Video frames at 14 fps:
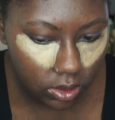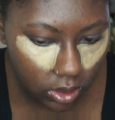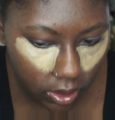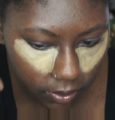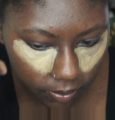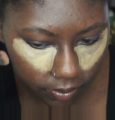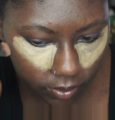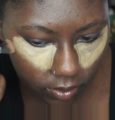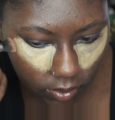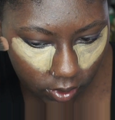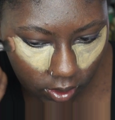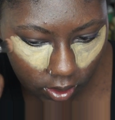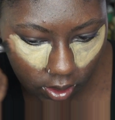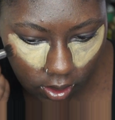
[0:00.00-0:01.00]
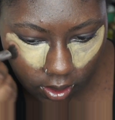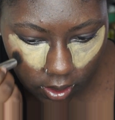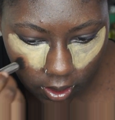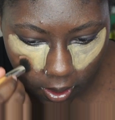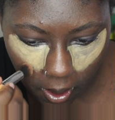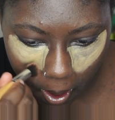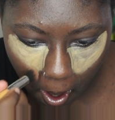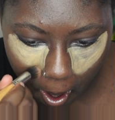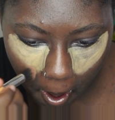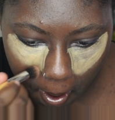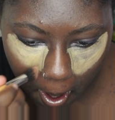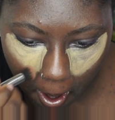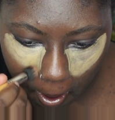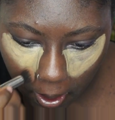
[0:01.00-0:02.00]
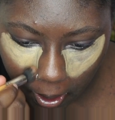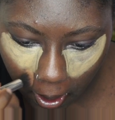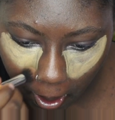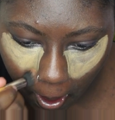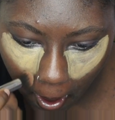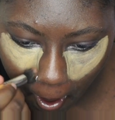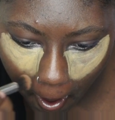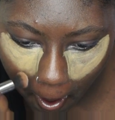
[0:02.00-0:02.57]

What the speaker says: So I'm not really